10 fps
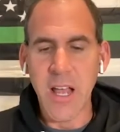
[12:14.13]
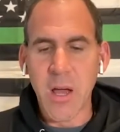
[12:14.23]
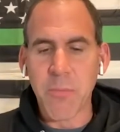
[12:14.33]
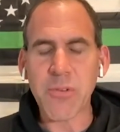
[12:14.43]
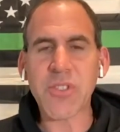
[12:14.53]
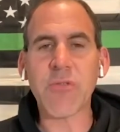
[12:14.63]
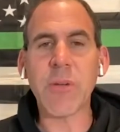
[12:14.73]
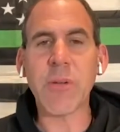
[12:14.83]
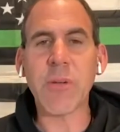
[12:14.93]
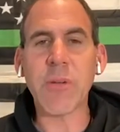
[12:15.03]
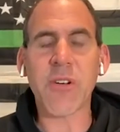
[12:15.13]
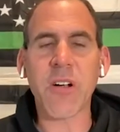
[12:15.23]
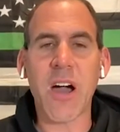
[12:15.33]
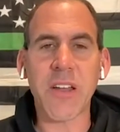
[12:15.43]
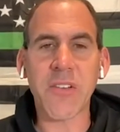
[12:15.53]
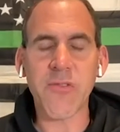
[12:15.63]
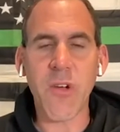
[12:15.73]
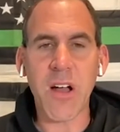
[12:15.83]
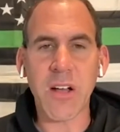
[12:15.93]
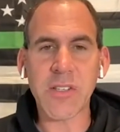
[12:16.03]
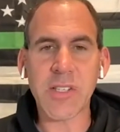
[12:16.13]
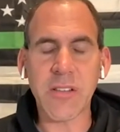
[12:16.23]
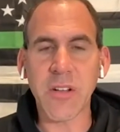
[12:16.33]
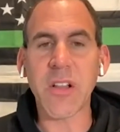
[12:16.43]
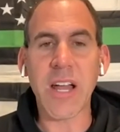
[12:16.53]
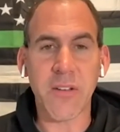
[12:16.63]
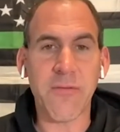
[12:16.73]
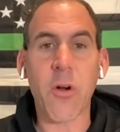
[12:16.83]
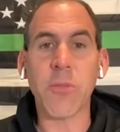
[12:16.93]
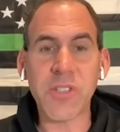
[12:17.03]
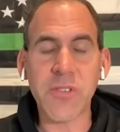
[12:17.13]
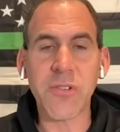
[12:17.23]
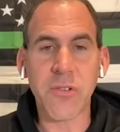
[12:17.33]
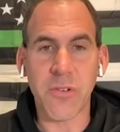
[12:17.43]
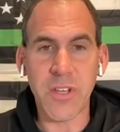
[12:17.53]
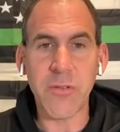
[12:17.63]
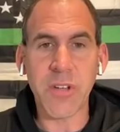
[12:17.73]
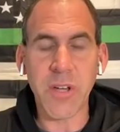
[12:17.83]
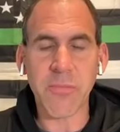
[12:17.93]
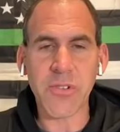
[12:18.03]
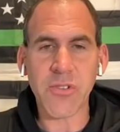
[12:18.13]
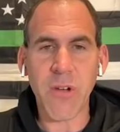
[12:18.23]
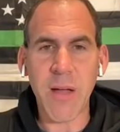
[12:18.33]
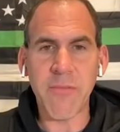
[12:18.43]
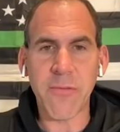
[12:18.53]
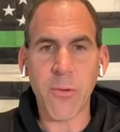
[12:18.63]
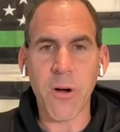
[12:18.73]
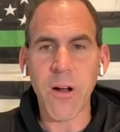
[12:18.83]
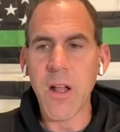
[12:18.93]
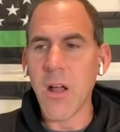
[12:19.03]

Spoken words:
prescription narcotic drugs that look like a pharmaceutical that you would get prescribed for